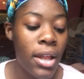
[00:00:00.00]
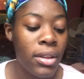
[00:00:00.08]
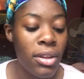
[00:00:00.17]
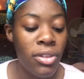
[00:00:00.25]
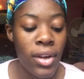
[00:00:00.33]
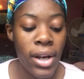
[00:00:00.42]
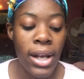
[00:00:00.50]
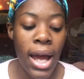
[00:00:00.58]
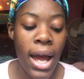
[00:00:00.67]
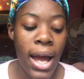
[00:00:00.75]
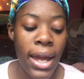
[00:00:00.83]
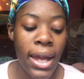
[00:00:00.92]
The third
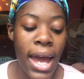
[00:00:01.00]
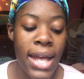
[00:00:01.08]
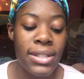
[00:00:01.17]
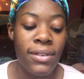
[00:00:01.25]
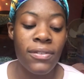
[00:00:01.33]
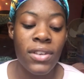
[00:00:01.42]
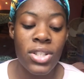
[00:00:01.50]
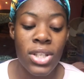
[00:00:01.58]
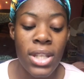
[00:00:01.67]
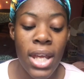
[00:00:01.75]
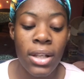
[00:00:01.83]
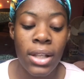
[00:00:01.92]
eye has a
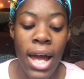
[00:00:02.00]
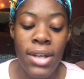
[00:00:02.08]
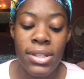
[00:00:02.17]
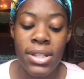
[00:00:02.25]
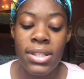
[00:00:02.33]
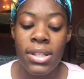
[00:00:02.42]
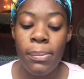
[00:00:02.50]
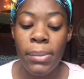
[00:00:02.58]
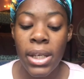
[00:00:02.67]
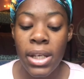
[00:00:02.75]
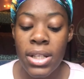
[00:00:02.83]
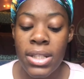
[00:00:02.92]
vision that allows us to
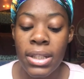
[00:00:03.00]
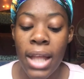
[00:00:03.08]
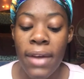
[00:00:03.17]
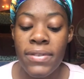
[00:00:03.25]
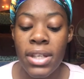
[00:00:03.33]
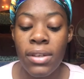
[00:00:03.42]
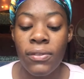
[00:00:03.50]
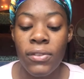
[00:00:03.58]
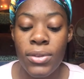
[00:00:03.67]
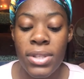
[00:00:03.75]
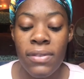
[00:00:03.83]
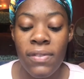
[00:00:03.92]
pierce life's
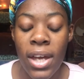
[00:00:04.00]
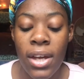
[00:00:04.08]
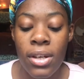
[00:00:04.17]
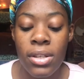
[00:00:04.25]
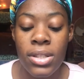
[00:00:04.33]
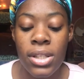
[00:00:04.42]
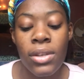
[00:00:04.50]
confusing veils,